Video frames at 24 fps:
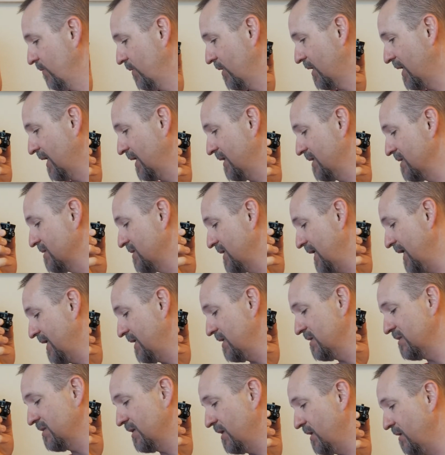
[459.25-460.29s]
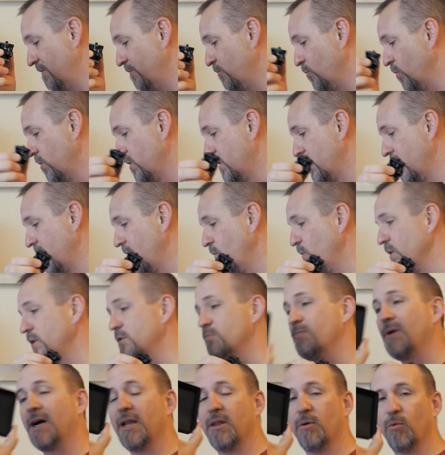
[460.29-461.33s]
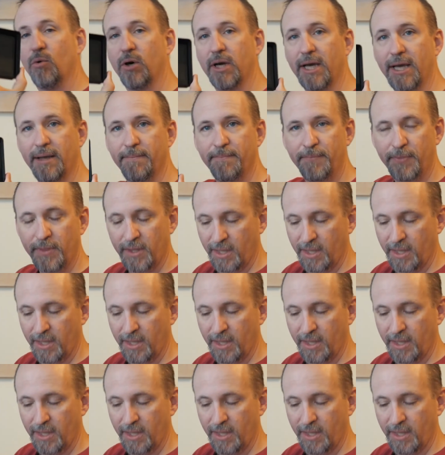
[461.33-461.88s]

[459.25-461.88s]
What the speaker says: like this AndyCine 4K, which, by the way,